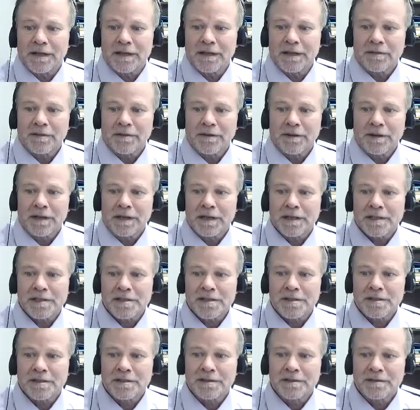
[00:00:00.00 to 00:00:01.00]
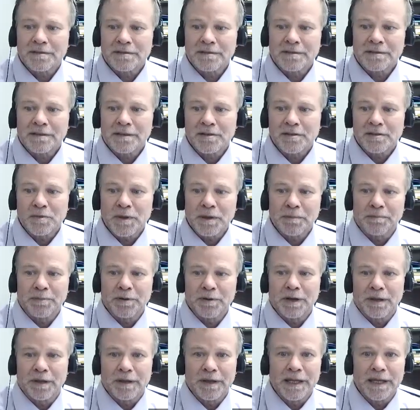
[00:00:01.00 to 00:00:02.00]
Any other thoughts? Because we can
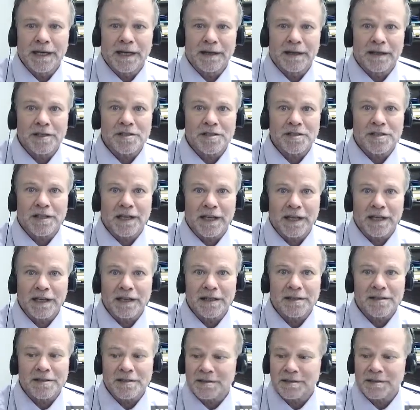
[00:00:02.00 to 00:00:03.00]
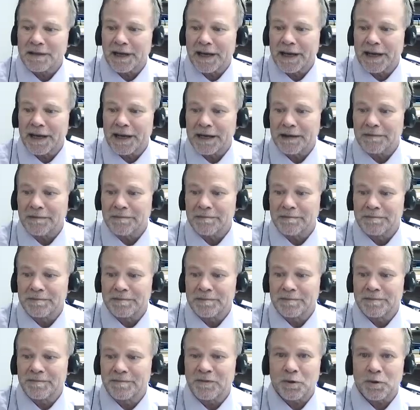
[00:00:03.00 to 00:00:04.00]
put a lid on this thing. It's
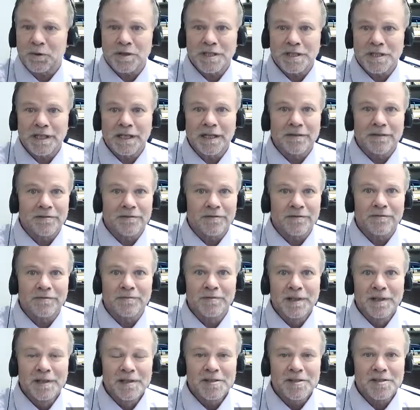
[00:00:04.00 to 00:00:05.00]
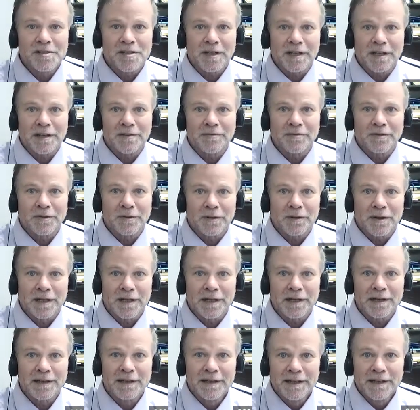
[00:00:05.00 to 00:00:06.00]
9:14 in sunny
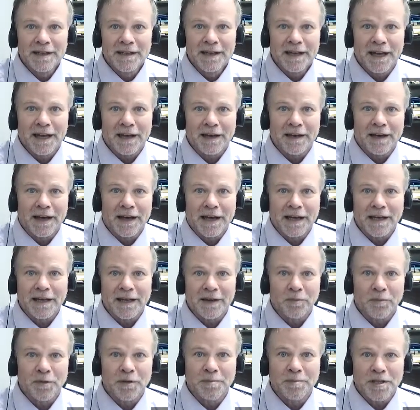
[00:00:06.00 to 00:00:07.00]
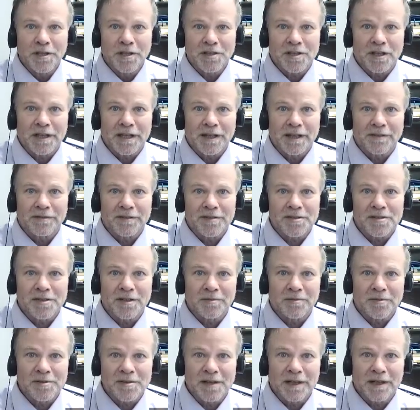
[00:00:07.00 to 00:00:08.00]
Florida at night. It would be sunny if the
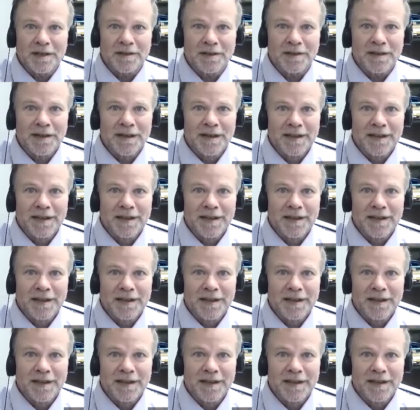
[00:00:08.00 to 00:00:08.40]
sun was out.